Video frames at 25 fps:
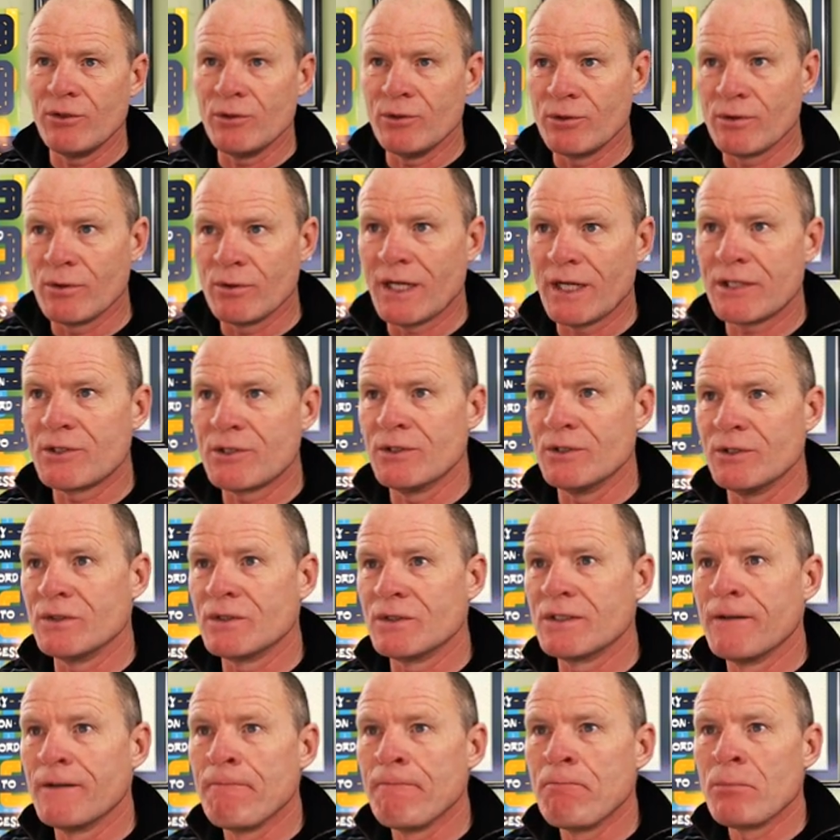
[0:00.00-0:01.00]

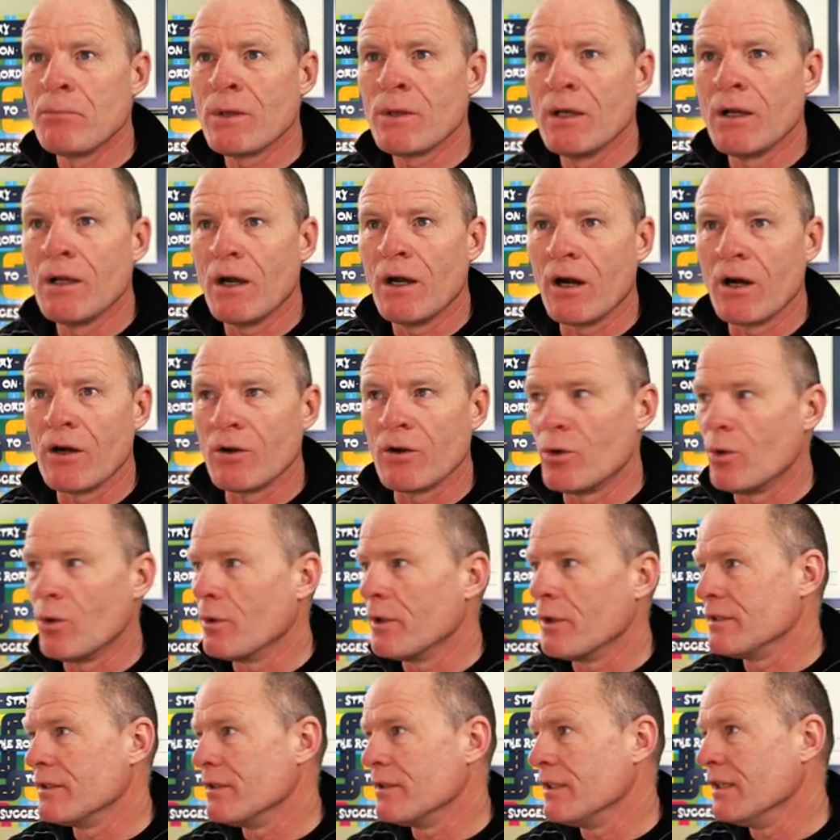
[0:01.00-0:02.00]
directions are
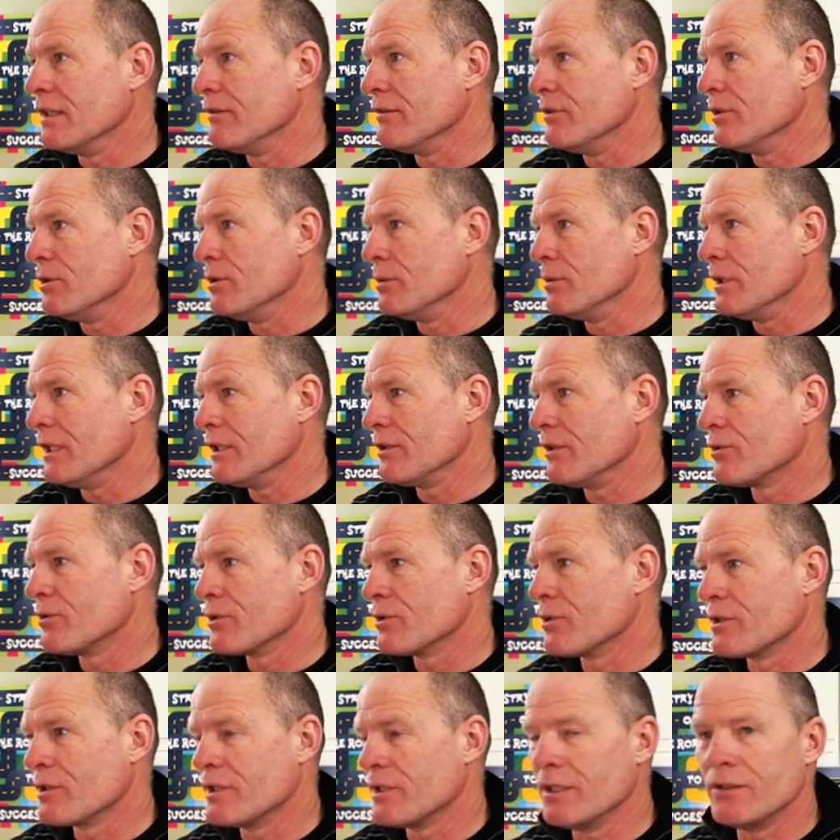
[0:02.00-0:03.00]
going to give you
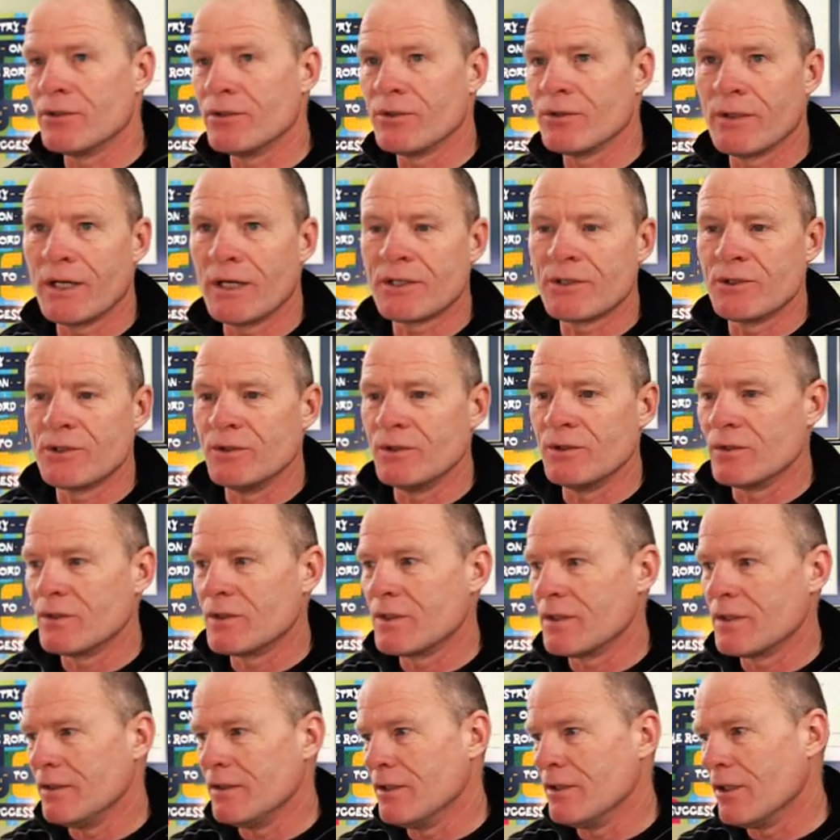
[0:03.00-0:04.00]
interesting
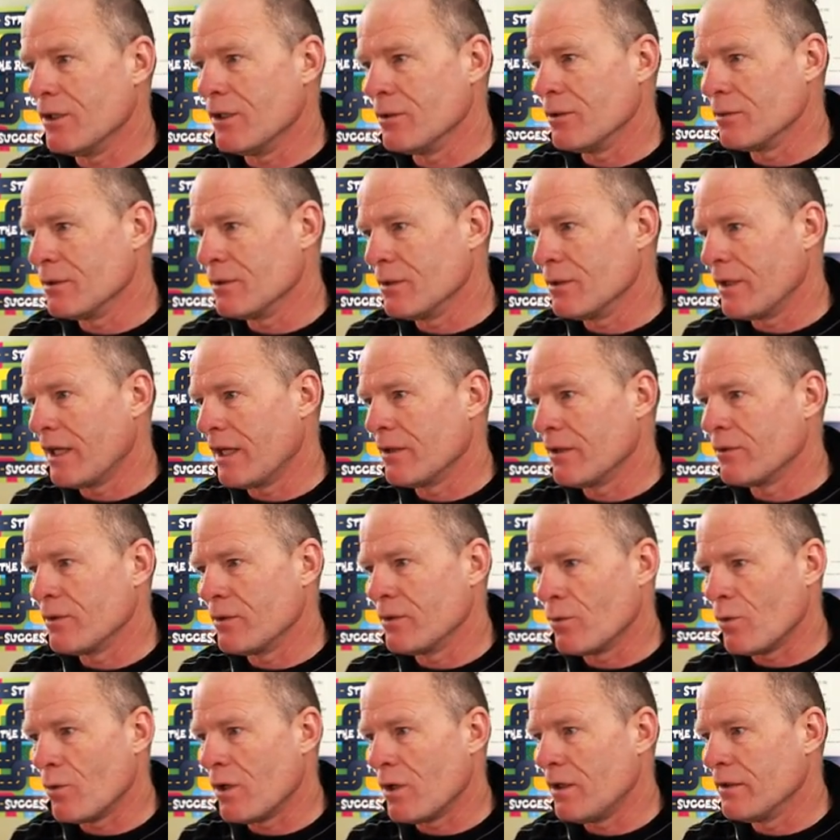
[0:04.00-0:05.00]
directions you know go down to
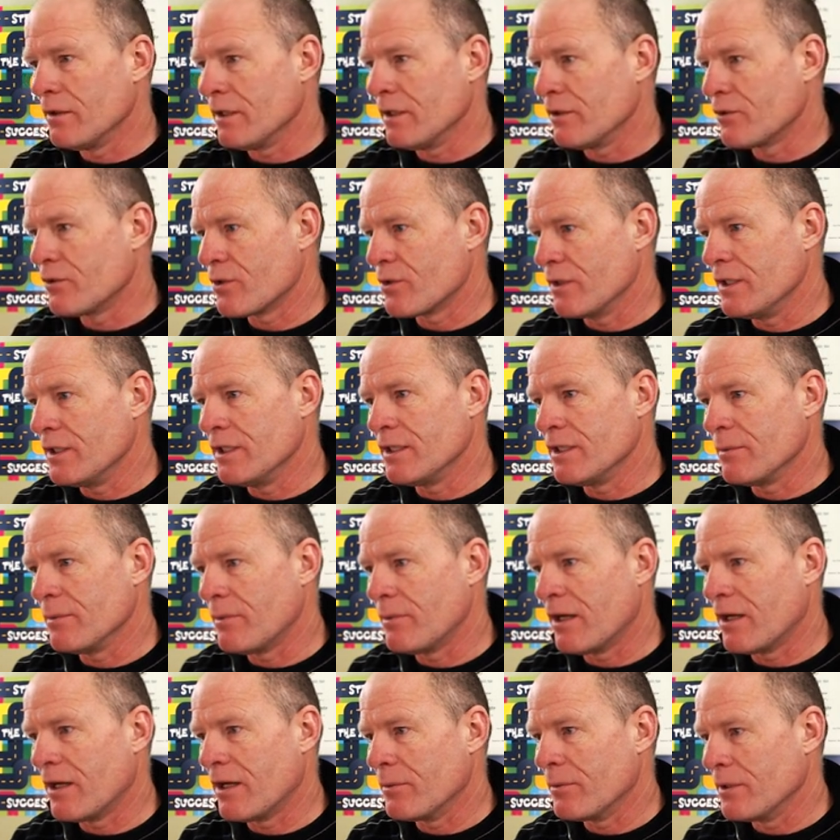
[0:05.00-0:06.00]
the walnut tree at the
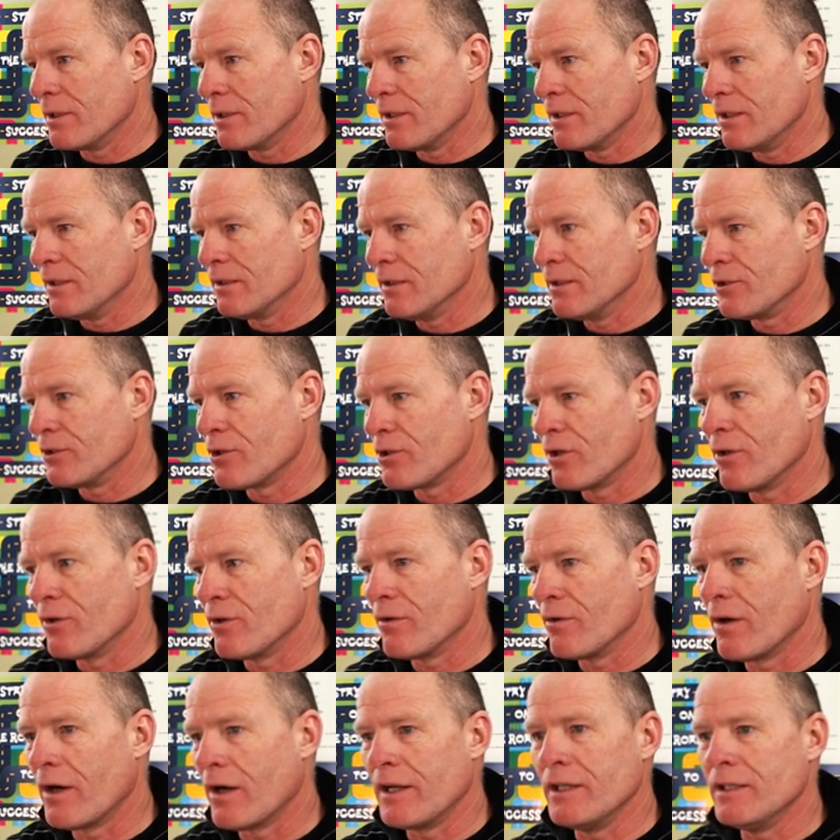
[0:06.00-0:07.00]
bottom of the hill and turn
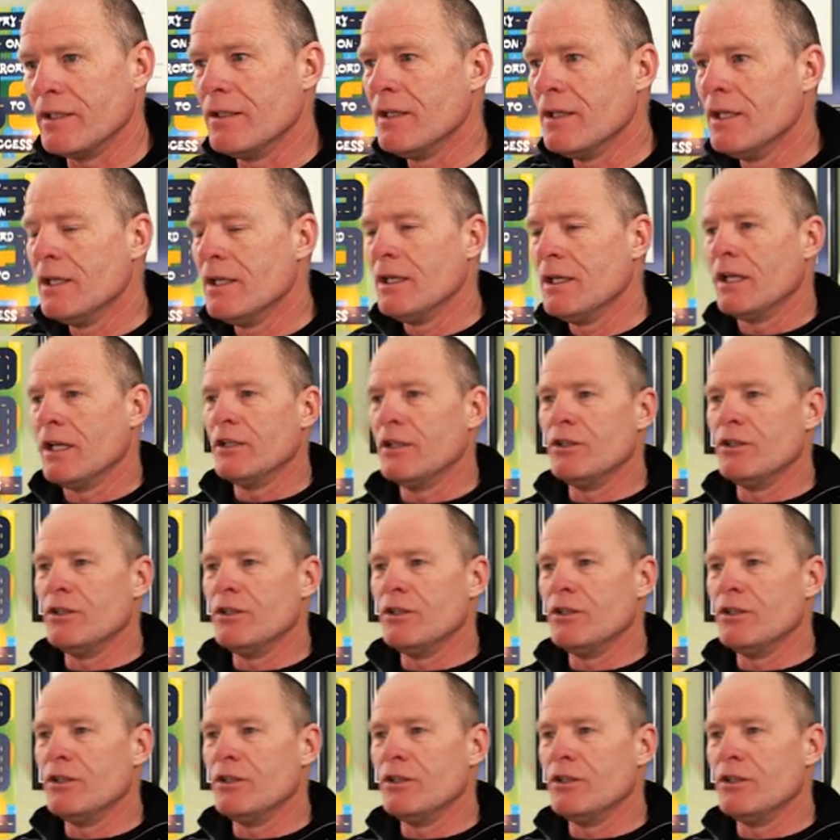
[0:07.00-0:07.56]
right and